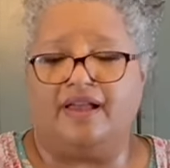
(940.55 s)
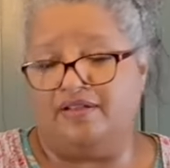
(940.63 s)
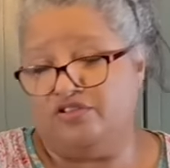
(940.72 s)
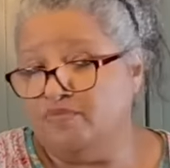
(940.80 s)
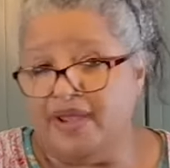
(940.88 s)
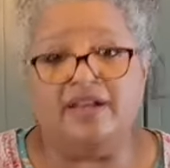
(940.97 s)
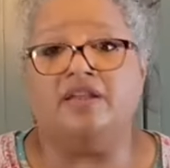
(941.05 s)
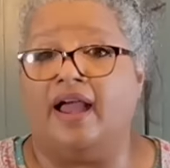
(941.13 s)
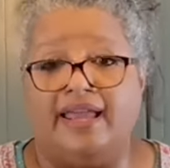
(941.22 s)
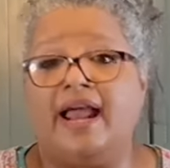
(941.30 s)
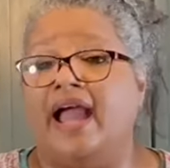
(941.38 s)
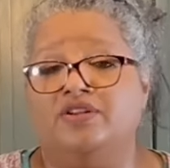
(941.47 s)

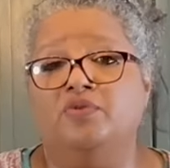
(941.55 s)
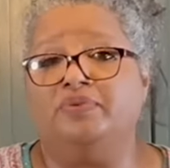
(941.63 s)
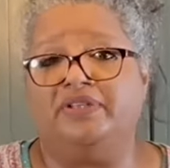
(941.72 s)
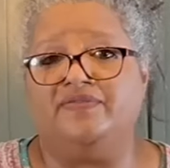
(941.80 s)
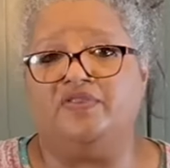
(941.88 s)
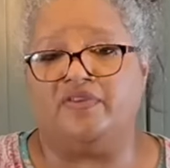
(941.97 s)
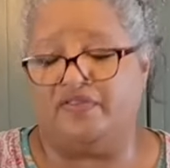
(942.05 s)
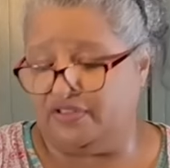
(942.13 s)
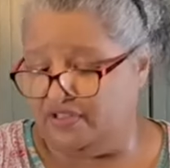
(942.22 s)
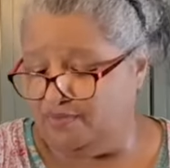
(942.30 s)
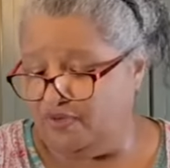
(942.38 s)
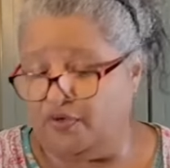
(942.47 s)
I don't believe you've ever
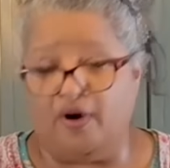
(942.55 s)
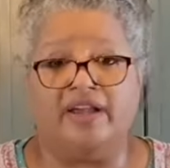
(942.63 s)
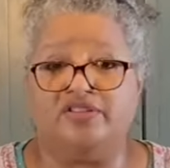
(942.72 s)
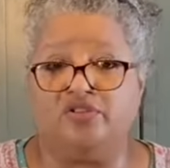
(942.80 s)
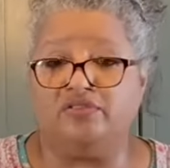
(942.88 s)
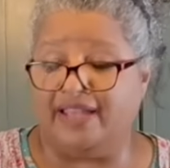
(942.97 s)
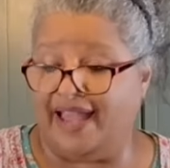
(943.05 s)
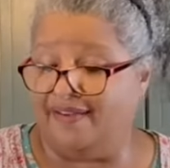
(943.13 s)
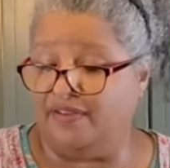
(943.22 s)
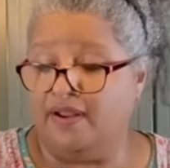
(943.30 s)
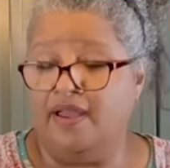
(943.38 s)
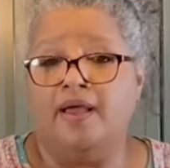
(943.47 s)
seen before. I certainly haven't.